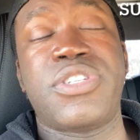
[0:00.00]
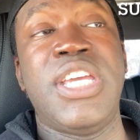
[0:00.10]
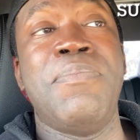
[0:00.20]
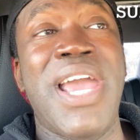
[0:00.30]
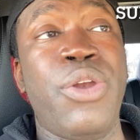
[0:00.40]

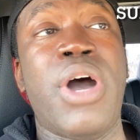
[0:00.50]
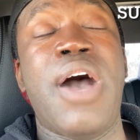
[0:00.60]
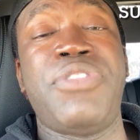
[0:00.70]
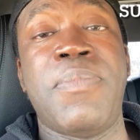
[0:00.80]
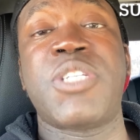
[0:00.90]
He may not
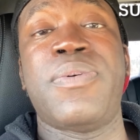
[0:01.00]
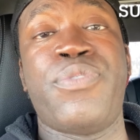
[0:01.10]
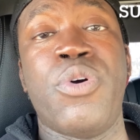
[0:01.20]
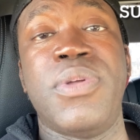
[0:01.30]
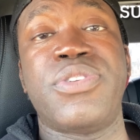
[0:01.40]
have the best
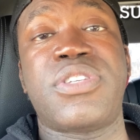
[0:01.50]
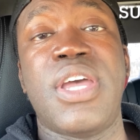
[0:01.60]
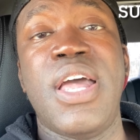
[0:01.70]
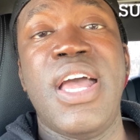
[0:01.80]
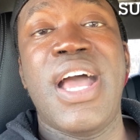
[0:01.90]
performance
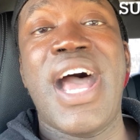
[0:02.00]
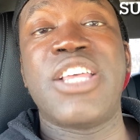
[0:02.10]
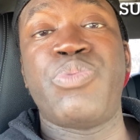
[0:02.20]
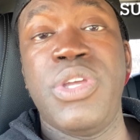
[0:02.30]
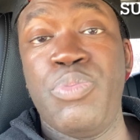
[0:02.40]

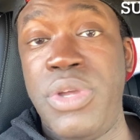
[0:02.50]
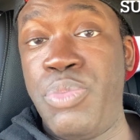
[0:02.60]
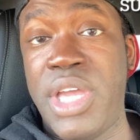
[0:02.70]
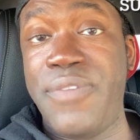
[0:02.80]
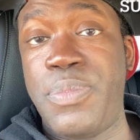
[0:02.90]
as we,
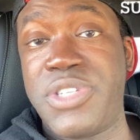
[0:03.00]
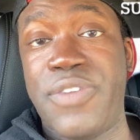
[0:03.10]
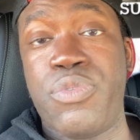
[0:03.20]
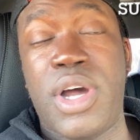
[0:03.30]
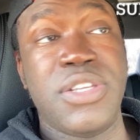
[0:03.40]
we get from
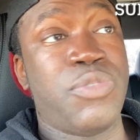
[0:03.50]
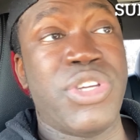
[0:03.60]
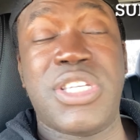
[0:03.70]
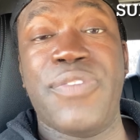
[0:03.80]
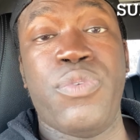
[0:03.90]
Seth Rollins. For
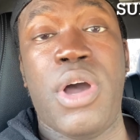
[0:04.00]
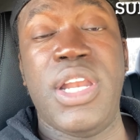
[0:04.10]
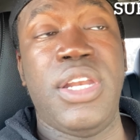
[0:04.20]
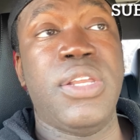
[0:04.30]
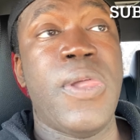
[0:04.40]
Seth
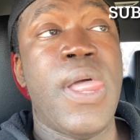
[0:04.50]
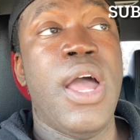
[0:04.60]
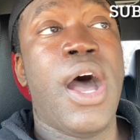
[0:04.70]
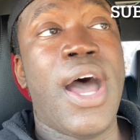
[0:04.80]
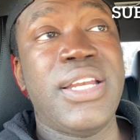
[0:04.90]
Rollins,
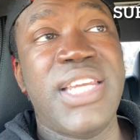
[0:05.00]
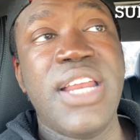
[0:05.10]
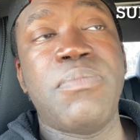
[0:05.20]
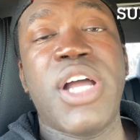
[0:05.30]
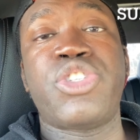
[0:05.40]
I
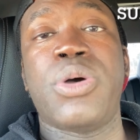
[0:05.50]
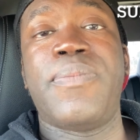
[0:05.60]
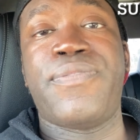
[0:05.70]
did my top